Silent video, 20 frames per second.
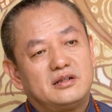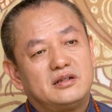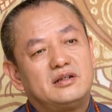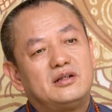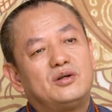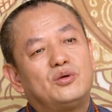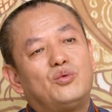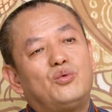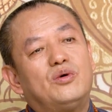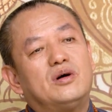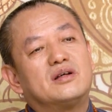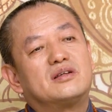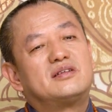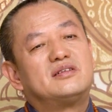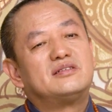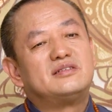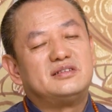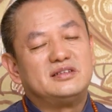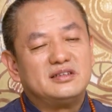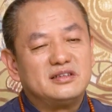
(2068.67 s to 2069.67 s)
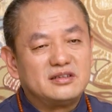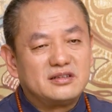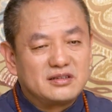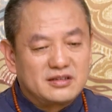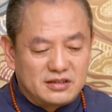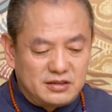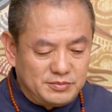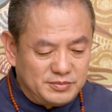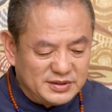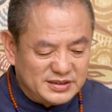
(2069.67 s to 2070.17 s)
This is what I
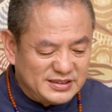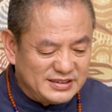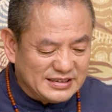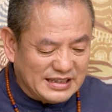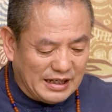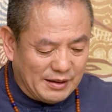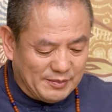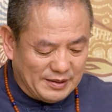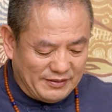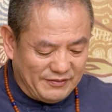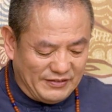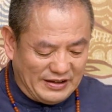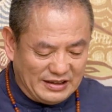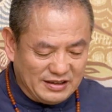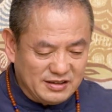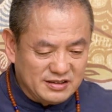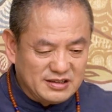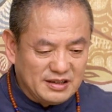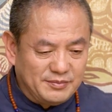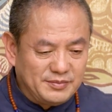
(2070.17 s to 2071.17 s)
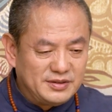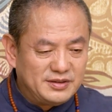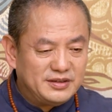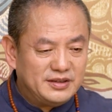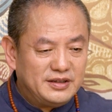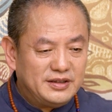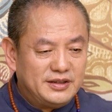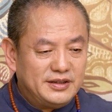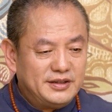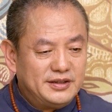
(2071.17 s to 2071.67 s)
think. I'm
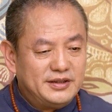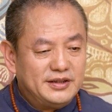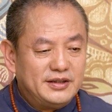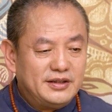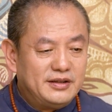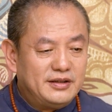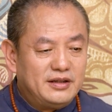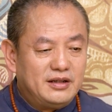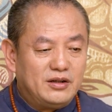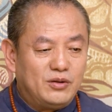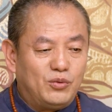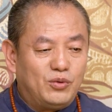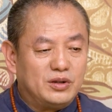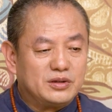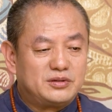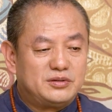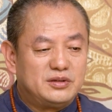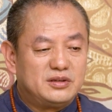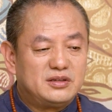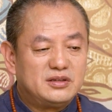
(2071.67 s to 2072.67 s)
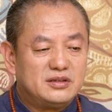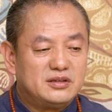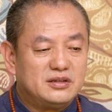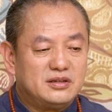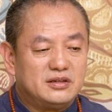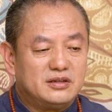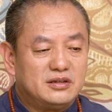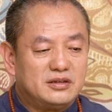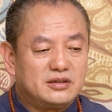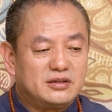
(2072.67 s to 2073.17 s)
saying this because I think it's
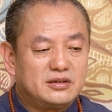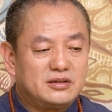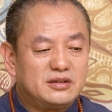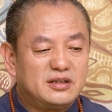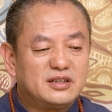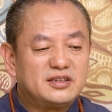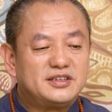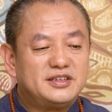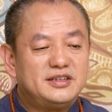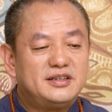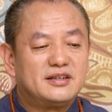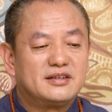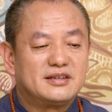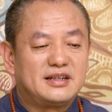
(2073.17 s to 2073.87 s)
better for you.